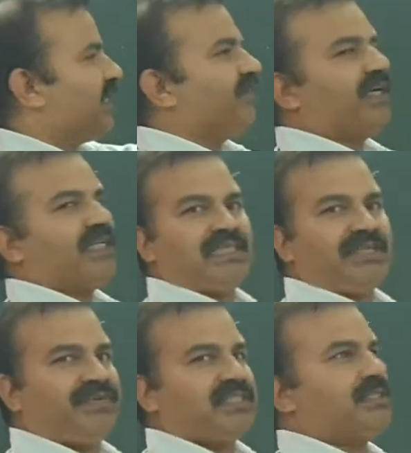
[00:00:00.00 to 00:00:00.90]
if it is
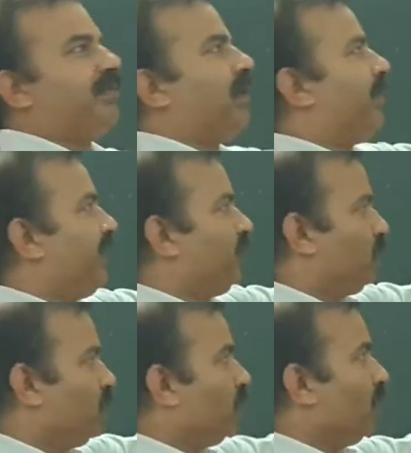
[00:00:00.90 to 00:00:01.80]
divisible by
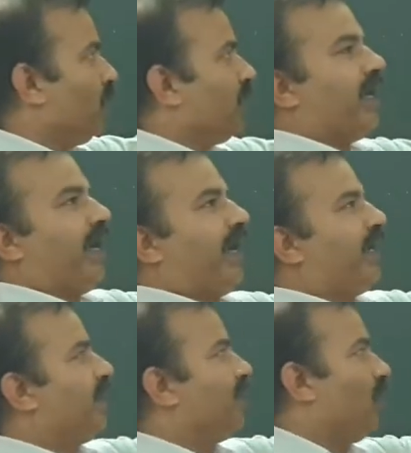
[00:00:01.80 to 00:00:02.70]
2
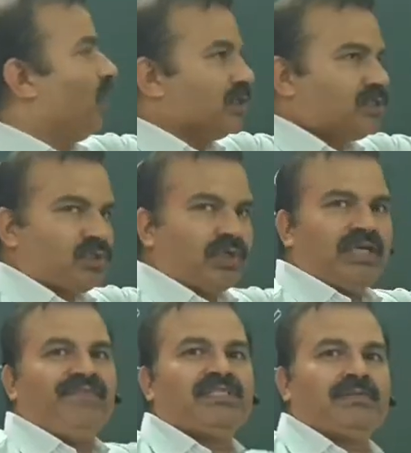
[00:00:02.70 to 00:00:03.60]
and also
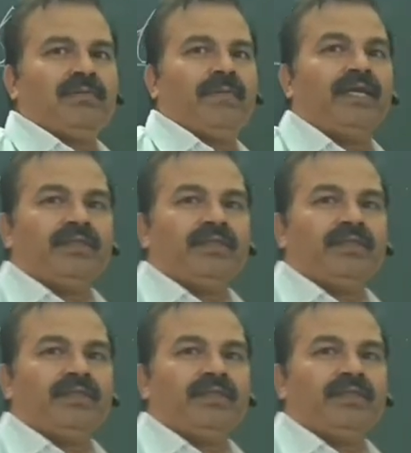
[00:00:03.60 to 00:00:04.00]
divisible by